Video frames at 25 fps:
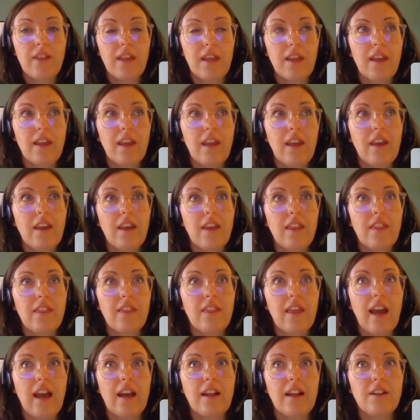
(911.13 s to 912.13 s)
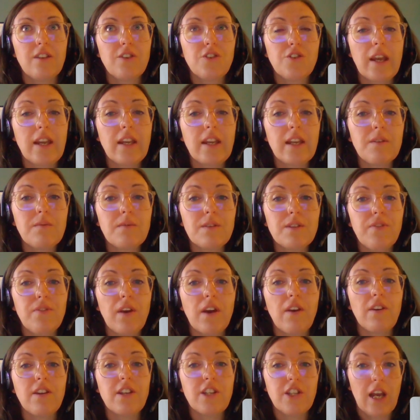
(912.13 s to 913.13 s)
think that training was
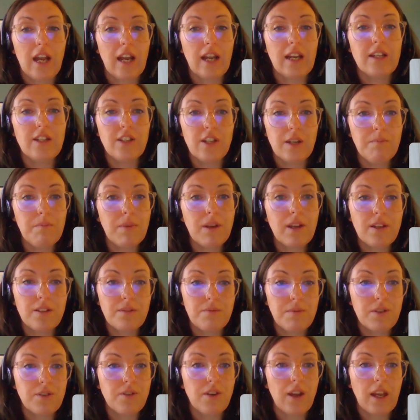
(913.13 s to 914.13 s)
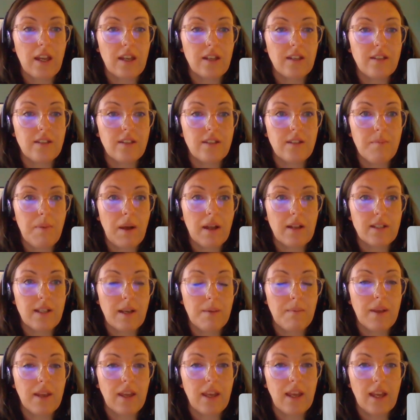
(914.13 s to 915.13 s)
very challenging because we trained, the
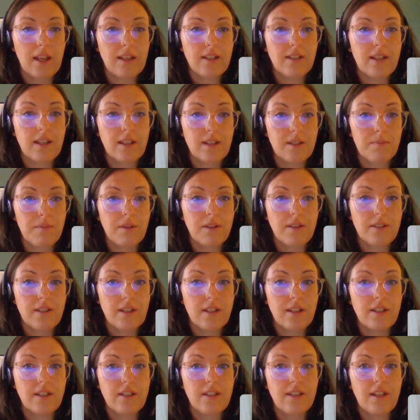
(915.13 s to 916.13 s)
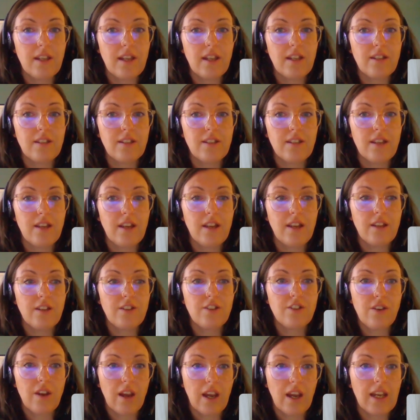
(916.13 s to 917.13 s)
pandemic hit 6 months into
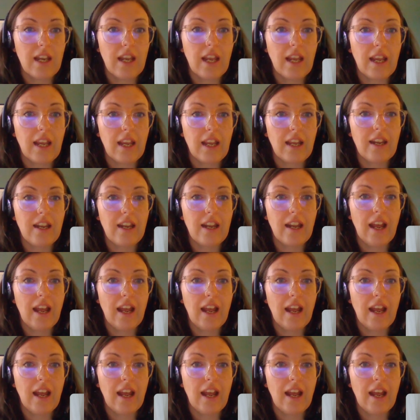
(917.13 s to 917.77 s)
training,